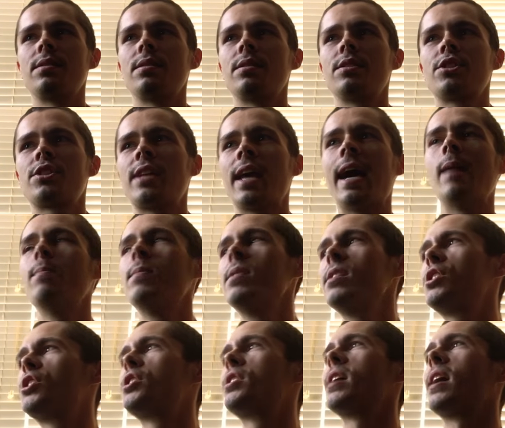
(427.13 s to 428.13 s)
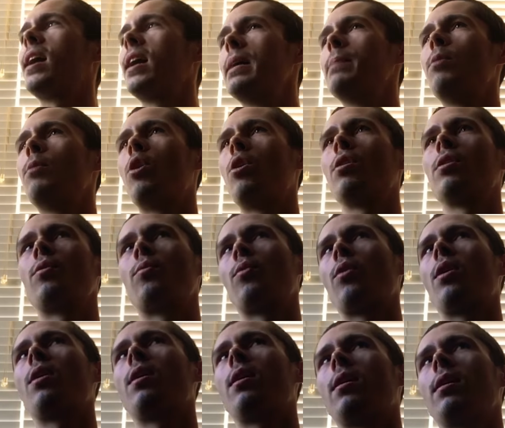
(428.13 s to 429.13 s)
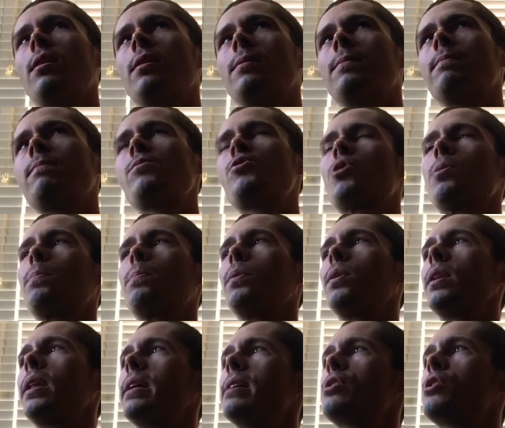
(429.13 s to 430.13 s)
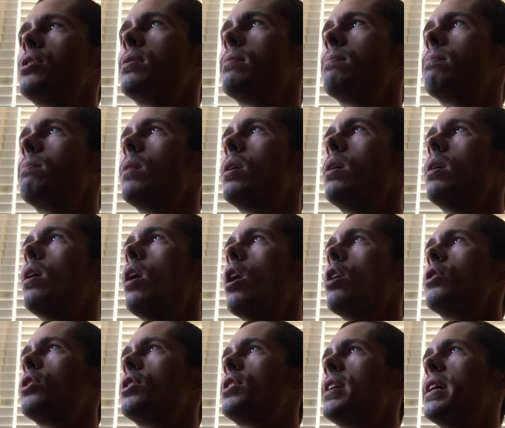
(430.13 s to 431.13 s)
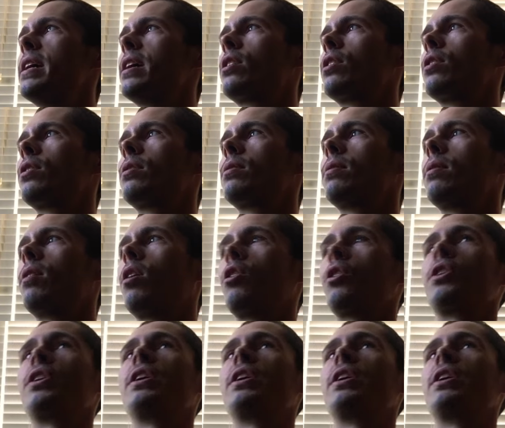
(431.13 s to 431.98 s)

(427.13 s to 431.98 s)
just how much time on Raw Triple H and Undertaker are